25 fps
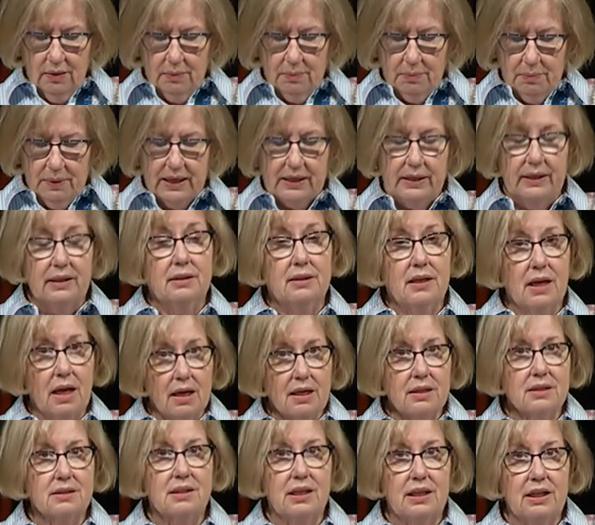But he
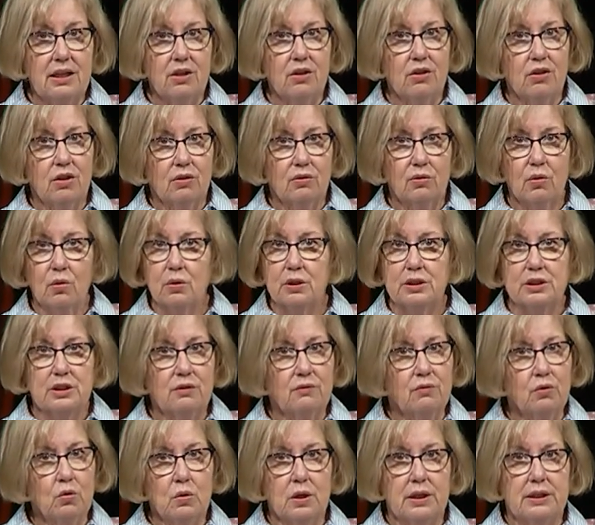does hear the Lord's
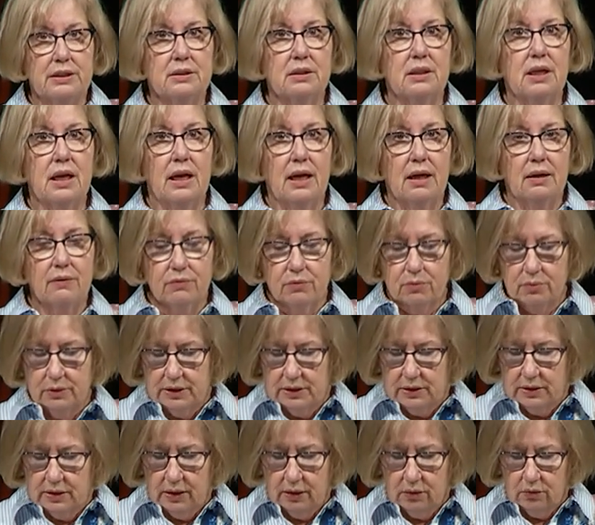voice every
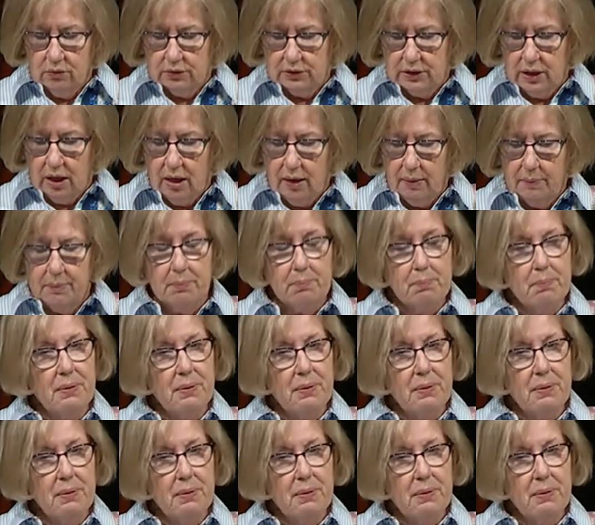single time.